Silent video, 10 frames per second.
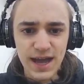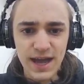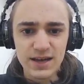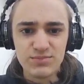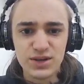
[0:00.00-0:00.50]

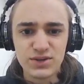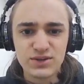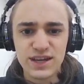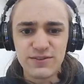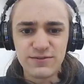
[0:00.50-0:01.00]
and
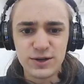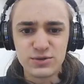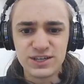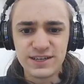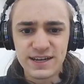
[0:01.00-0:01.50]
build a
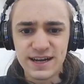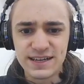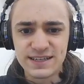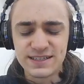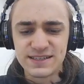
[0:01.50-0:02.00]
floating
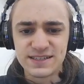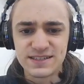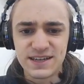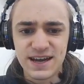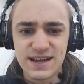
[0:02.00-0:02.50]
island in the
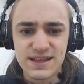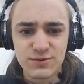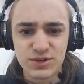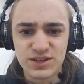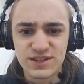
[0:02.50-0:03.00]
sky that
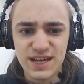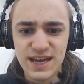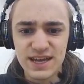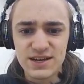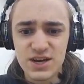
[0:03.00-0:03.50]
will
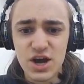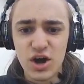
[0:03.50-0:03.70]
contain